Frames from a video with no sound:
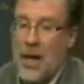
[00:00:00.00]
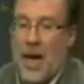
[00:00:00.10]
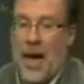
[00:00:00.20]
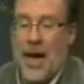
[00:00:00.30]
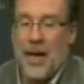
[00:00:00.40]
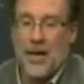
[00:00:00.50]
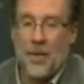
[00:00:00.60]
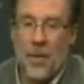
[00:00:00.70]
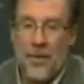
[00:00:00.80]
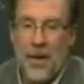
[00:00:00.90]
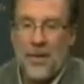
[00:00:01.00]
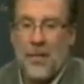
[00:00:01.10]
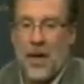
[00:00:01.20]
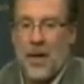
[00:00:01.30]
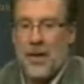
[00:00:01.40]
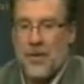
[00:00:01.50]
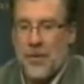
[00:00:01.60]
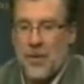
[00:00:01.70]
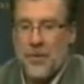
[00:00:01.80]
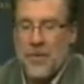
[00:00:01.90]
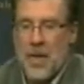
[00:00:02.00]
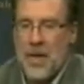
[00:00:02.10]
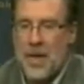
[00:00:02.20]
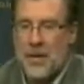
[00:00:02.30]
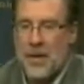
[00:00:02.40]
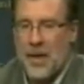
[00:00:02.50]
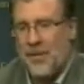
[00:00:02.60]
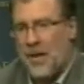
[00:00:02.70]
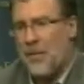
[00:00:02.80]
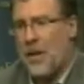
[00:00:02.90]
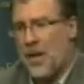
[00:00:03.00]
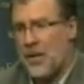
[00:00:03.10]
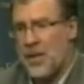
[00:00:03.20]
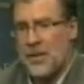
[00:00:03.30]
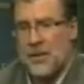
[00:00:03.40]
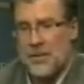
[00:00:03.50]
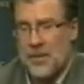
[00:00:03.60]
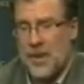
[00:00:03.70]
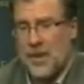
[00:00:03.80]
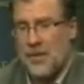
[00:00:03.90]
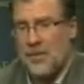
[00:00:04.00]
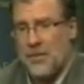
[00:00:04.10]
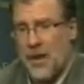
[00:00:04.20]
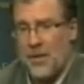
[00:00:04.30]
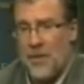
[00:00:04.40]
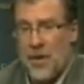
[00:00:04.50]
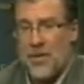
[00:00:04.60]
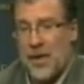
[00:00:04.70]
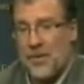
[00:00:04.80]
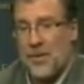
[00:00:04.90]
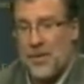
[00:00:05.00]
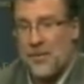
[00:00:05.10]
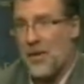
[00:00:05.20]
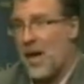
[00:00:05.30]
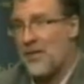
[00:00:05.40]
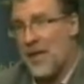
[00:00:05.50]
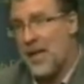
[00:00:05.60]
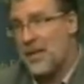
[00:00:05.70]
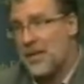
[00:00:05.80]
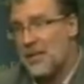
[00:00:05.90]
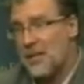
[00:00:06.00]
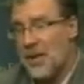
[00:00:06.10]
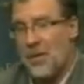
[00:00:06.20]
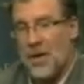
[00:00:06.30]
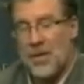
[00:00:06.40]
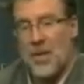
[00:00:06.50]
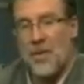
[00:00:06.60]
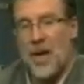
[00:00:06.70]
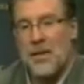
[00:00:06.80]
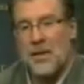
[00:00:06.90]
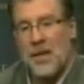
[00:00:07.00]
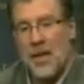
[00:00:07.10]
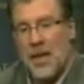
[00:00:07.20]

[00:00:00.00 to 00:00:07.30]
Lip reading: And one thing that disturbs me is, and I've covered politics in at various levels in 5 states across the U.S.,